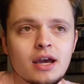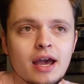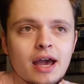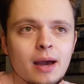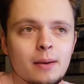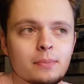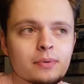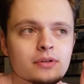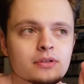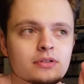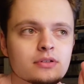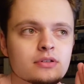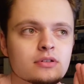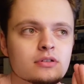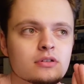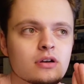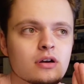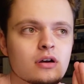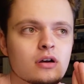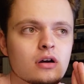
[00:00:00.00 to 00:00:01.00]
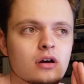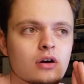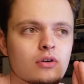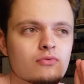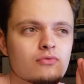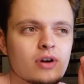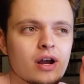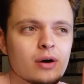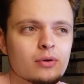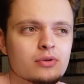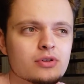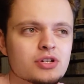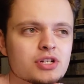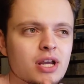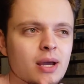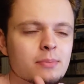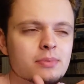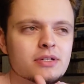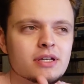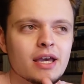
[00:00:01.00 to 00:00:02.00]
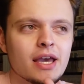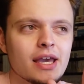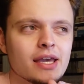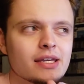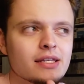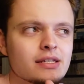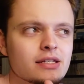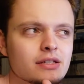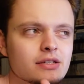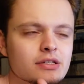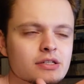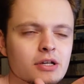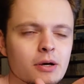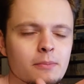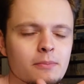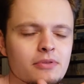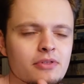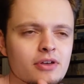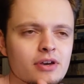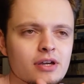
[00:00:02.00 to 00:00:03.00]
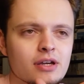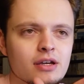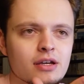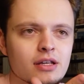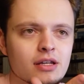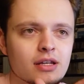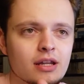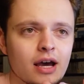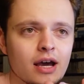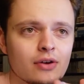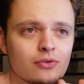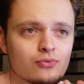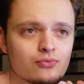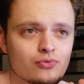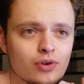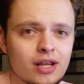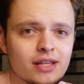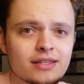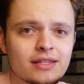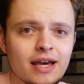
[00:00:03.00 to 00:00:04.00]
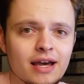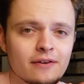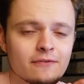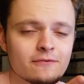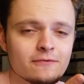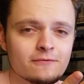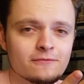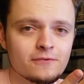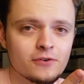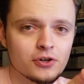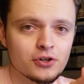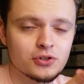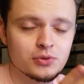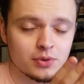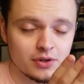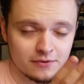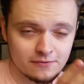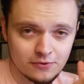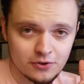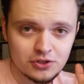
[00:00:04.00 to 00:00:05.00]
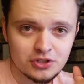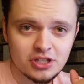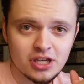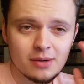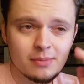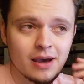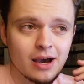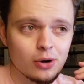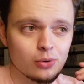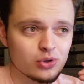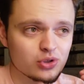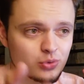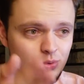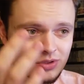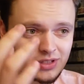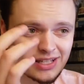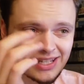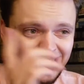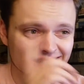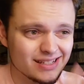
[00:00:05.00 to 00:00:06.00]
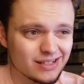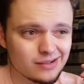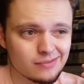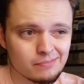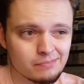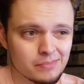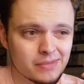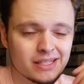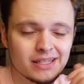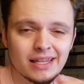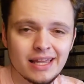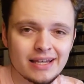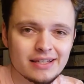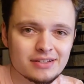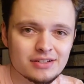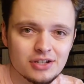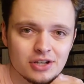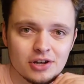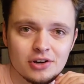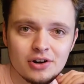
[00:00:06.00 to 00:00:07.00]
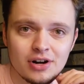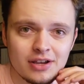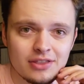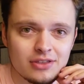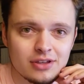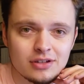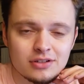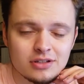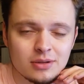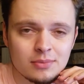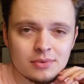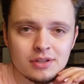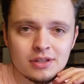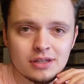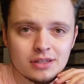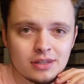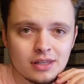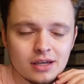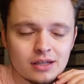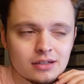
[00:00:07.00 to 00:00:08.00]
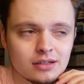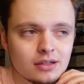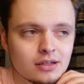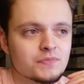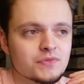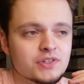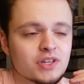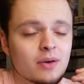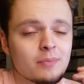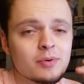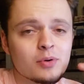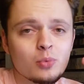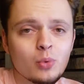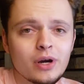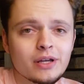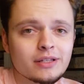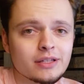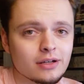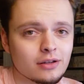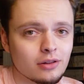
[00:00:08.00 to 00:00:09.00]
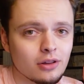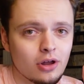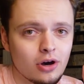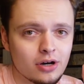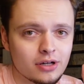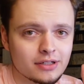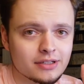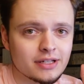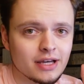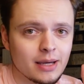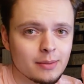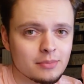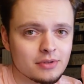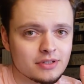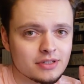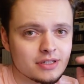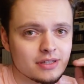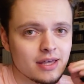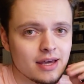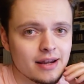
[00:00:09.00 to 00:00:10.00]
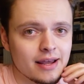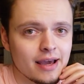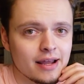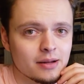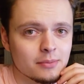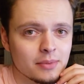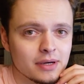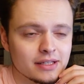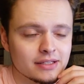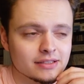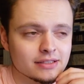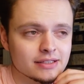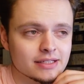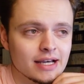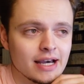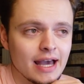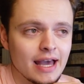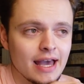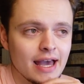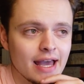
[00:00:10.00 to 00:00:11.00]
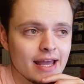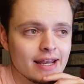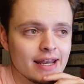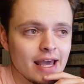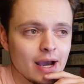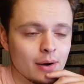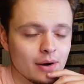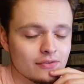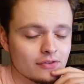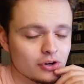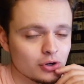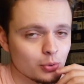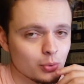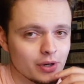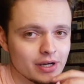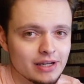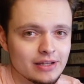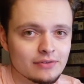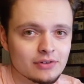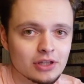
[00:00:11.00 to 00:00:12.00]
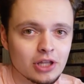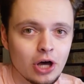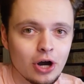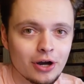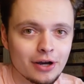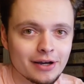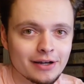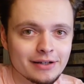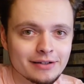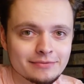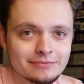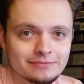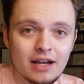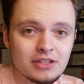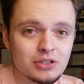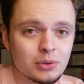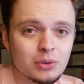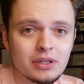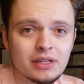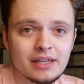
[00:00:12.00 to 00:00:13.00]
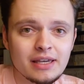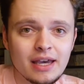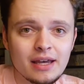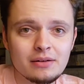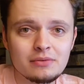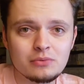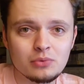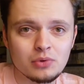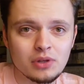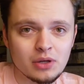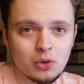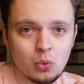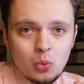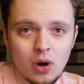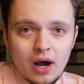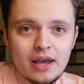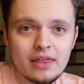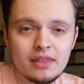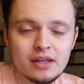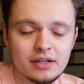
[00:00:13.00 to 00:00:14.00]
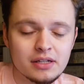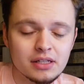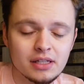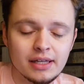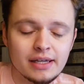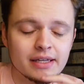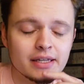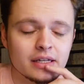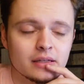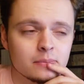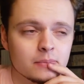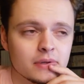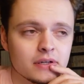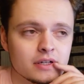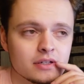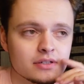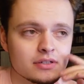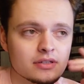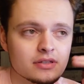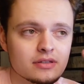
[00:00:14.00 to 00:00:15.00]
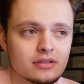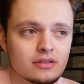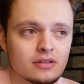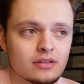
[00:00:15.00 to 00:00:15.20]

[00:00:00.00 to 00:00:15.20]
happens around chapter 80-something, and I read that when it first came out, which was like mid-last year, I think, something like that. So I've been waiting a long time to see that animated, and now I've gotta wait even longer. I totally get, like, why they're delaying it, because